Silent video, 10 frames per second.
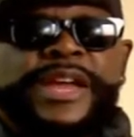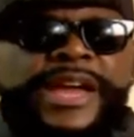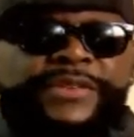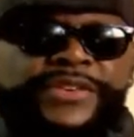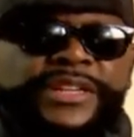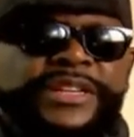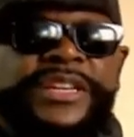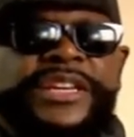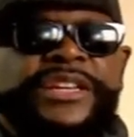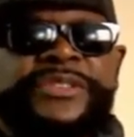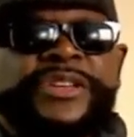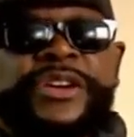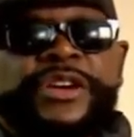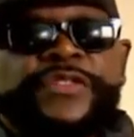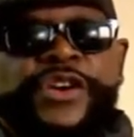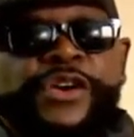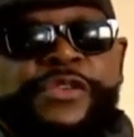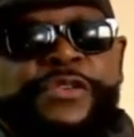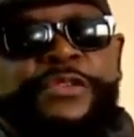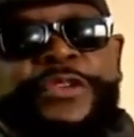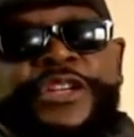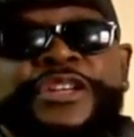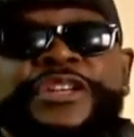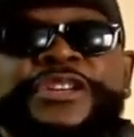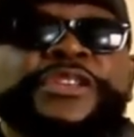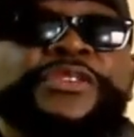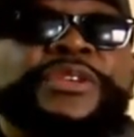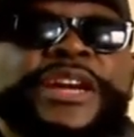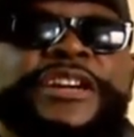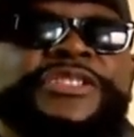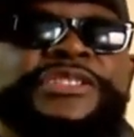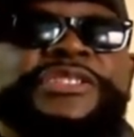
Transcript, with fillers: have any kids of her own? So now she